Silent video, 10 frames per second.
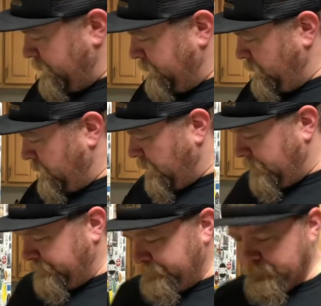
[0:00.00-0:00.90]
Okay,
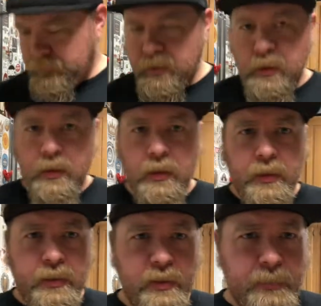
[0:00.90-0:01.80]

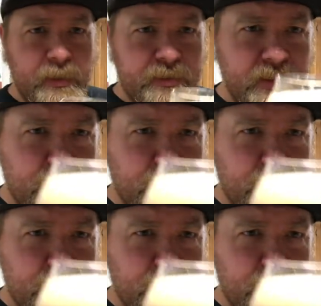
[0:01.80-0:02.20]
the other beer is this